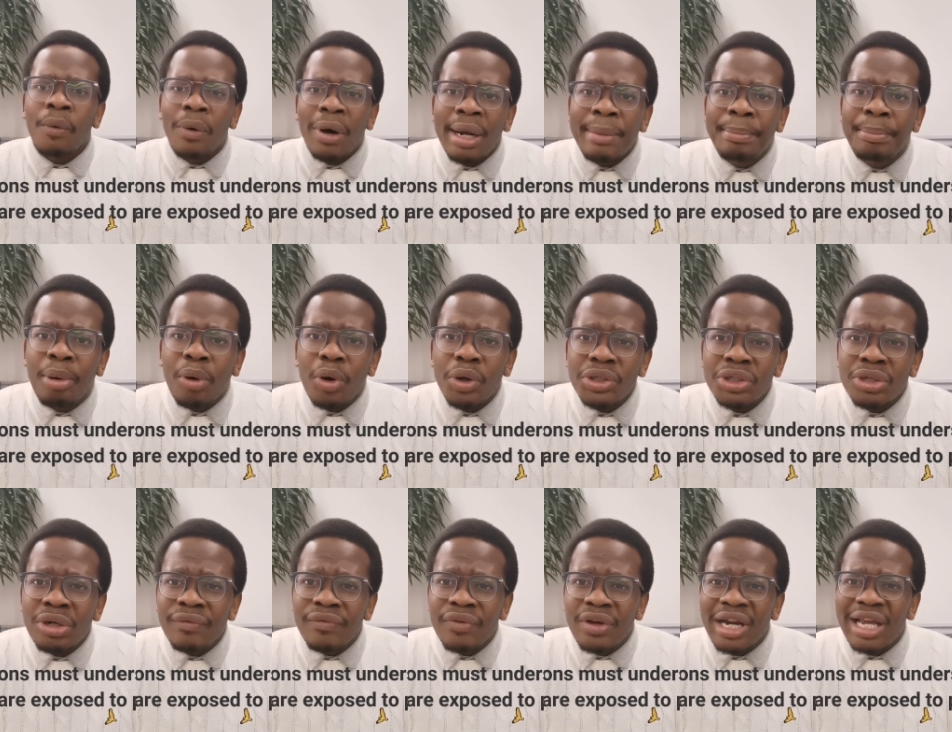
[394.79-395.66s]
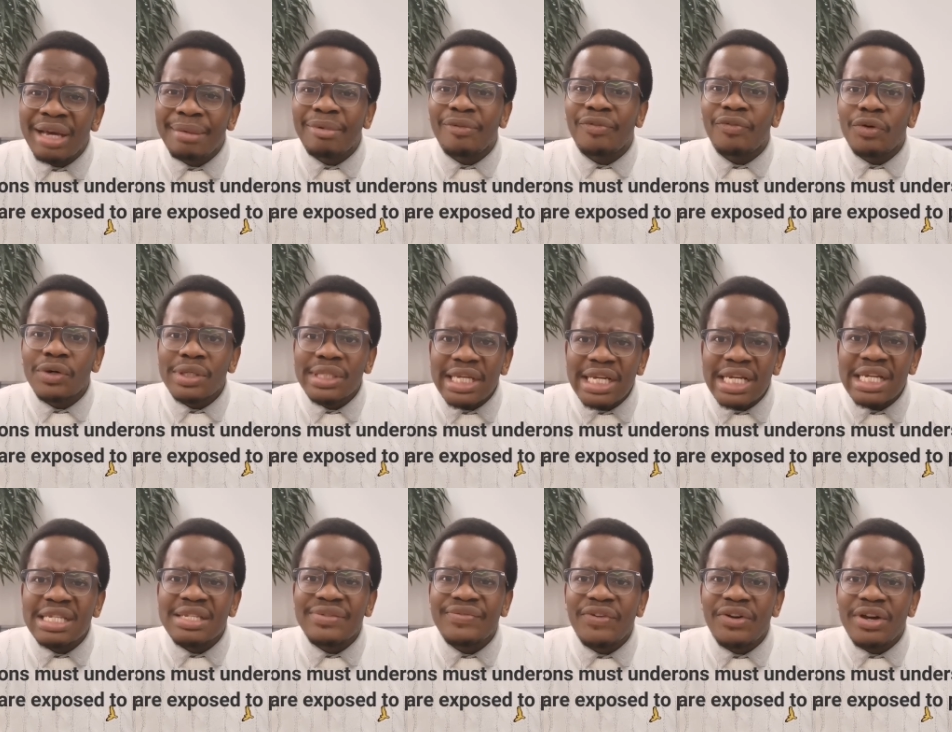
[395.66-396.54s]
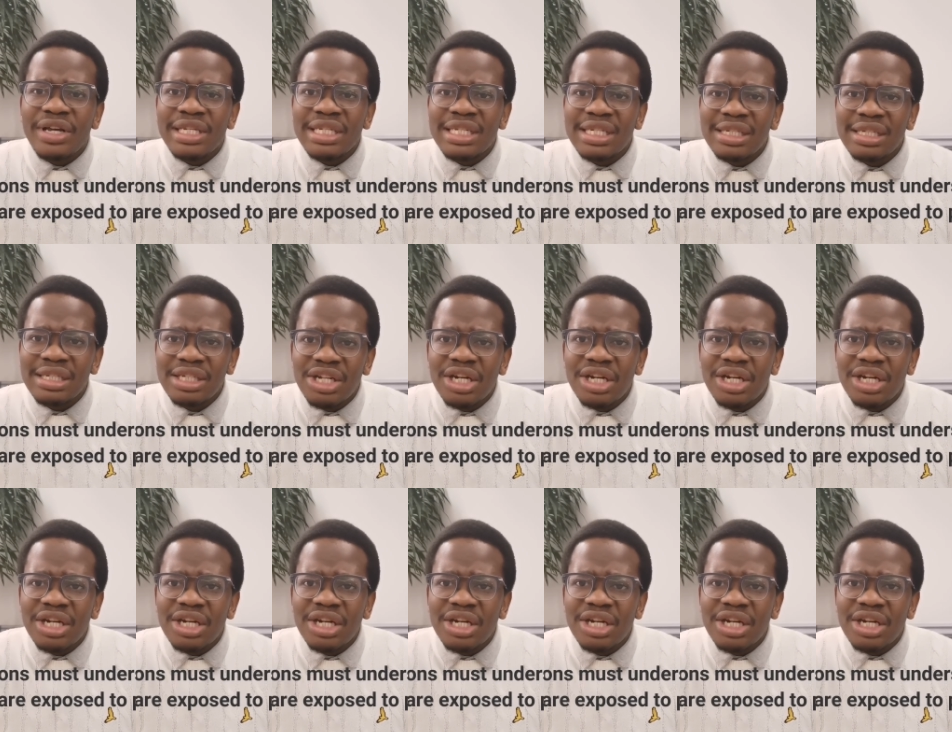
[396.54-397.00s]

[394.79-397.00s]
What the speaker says: what portion of your labor force is first